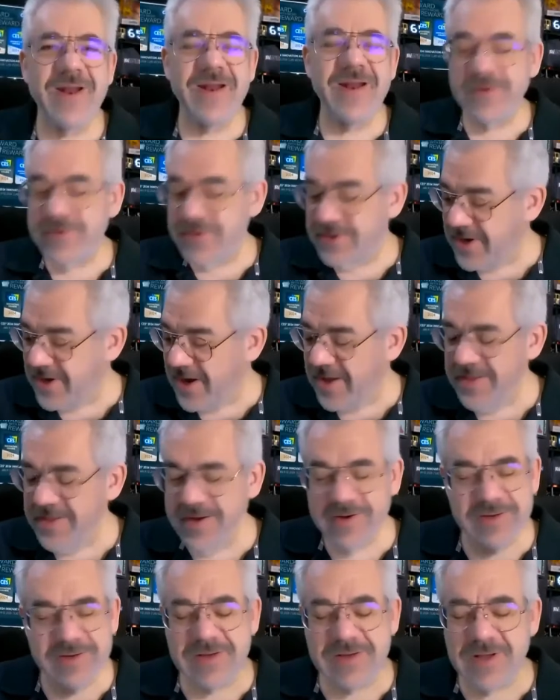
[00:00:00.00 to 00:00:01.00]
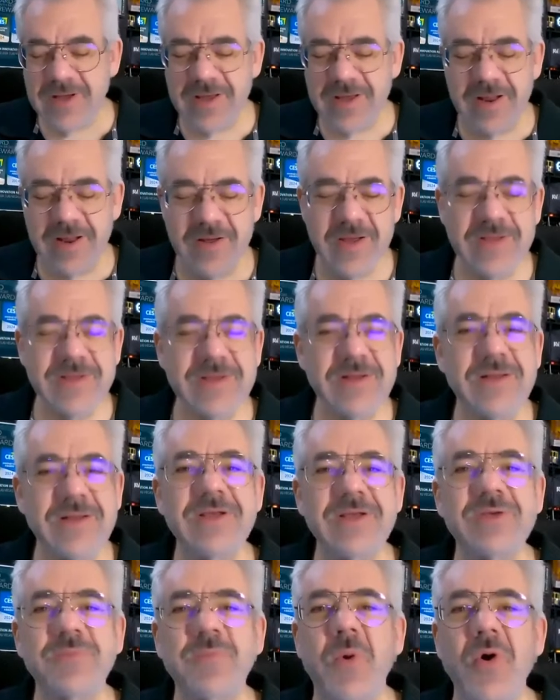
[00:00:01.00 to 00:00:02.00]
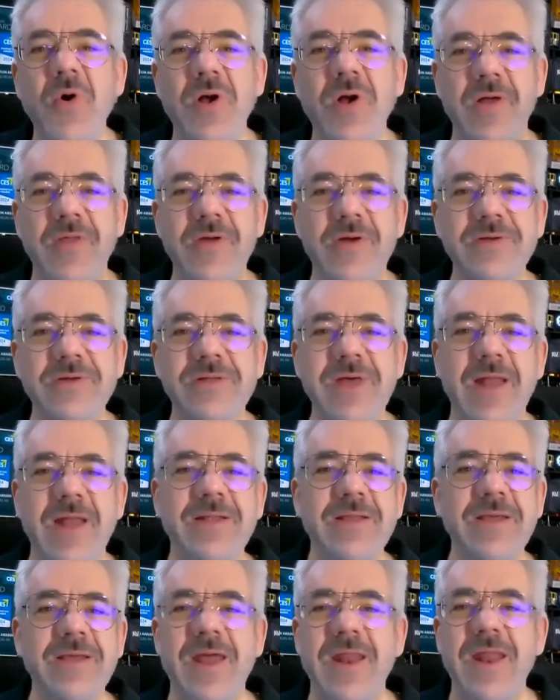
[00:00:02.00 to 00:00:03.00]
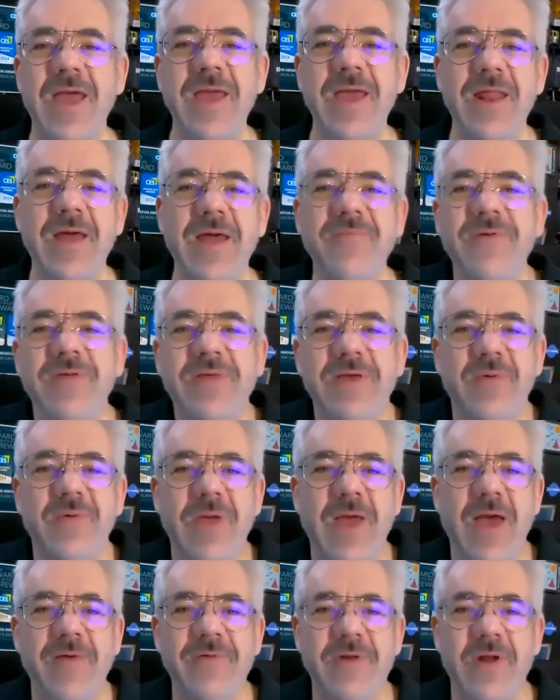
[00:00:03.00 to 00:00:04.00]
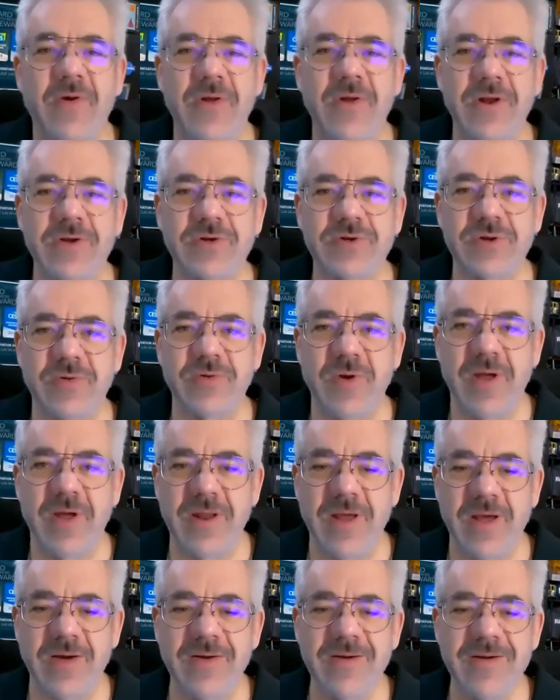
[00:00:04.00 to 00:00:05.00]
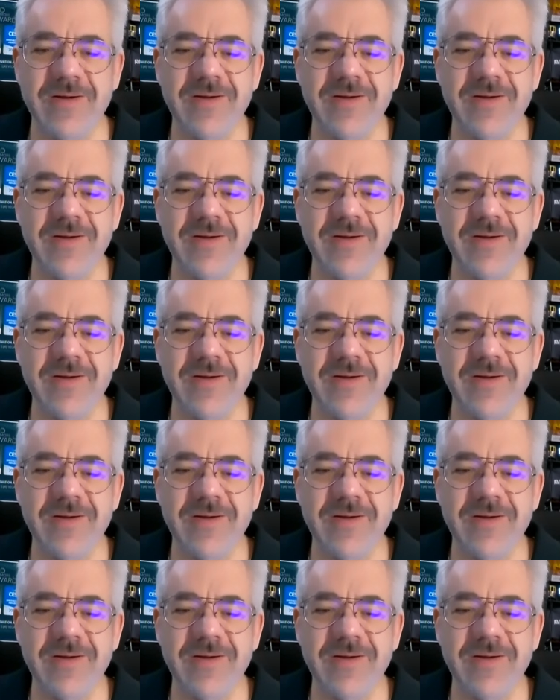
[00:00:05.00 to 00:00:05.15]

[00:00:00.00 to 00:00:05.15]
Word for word: and interesting. And there's uh, you know it's a diaspora. There's that DNA and everything we have in our industry right now